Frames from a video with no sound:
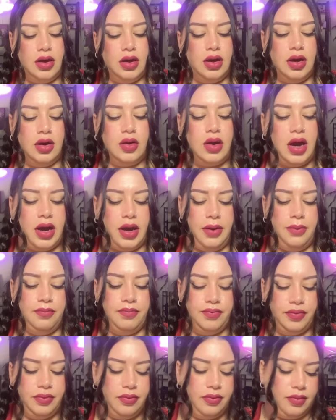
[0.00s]
Okay.
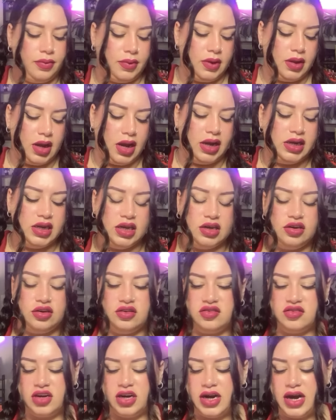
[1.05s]
I need you
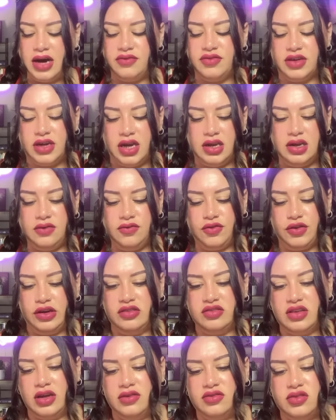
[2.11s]
to start advocating for
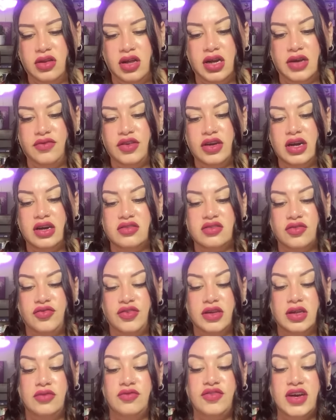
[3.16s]
yourselves. A lot of you guys are
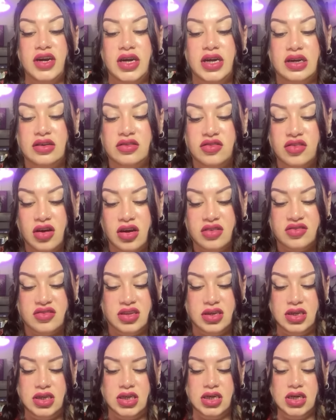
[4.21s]
feeling very
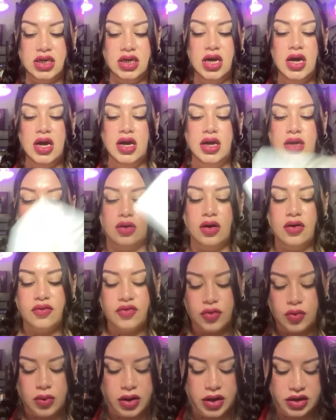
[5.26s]
exhausted here. You're
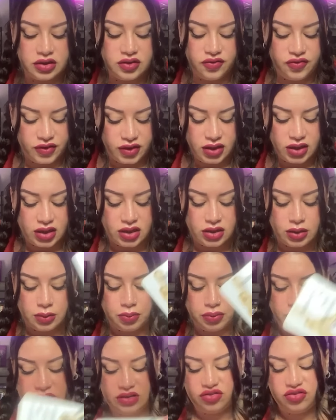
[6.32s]
overworked, you're feeling
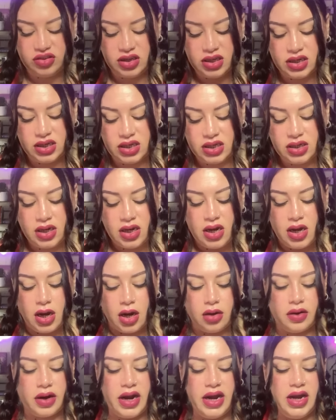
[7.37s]
underappreciated,
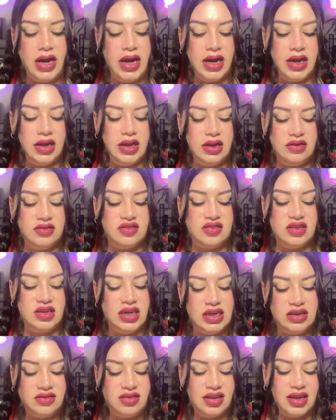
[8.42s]
all right? And it's
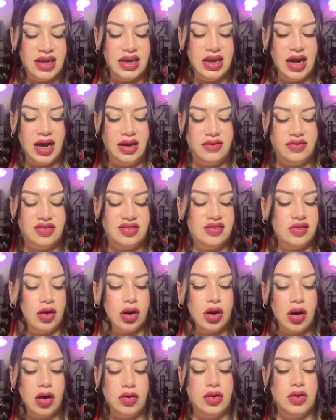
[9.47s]
need to like kind of
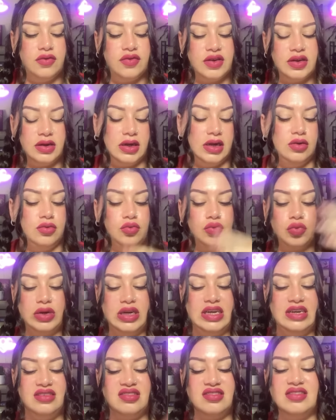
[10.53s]
start all over again,
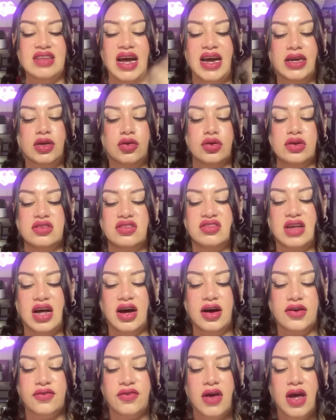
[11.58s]
reset
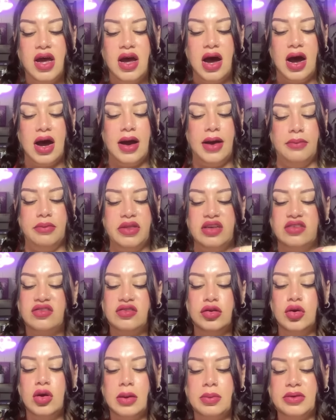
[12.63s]
yourself. There's
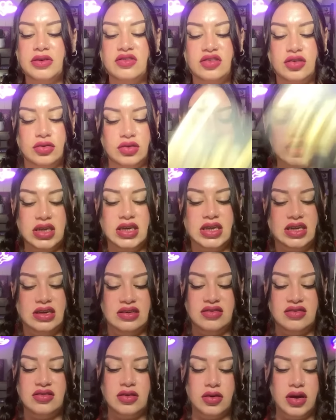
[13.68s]
new
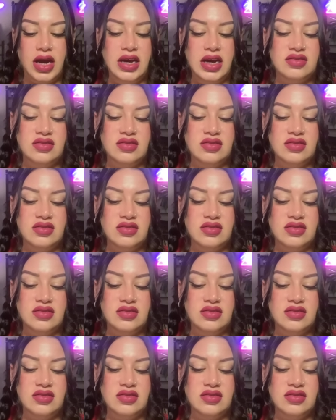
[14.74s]
opportunities, okay?